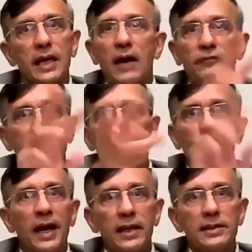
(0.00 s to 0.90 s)
After
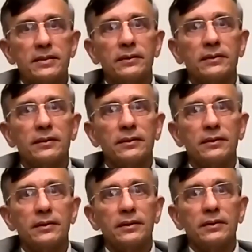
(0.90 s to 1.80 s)
2 miles,
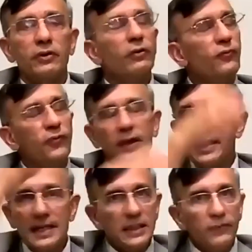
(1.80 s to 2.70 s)
we would
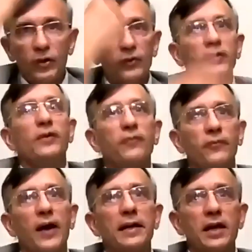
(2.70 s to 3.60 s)
feel as if, you know, we
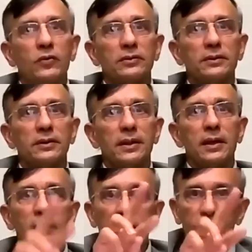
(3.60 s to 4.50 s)
will fall down.
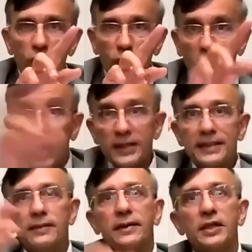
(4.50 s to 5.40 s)
But if you cross
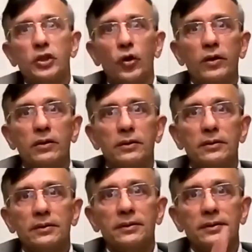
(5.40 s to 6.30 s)
that threshold,
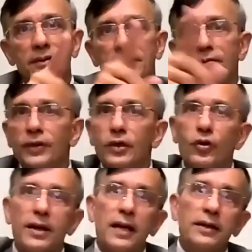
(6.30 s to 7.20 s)
we
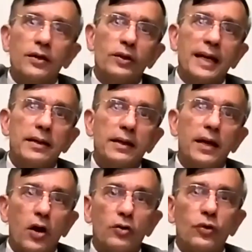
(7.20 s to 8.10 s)
could run, you know, the
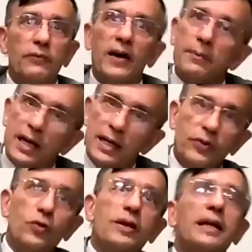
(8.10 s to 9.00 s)
entire, not only 5 miles,
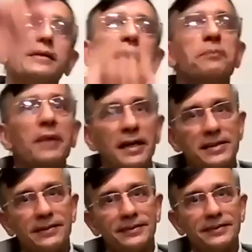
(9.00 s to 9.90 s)
we could run 10
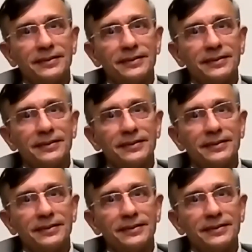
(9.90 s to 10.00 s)
miles.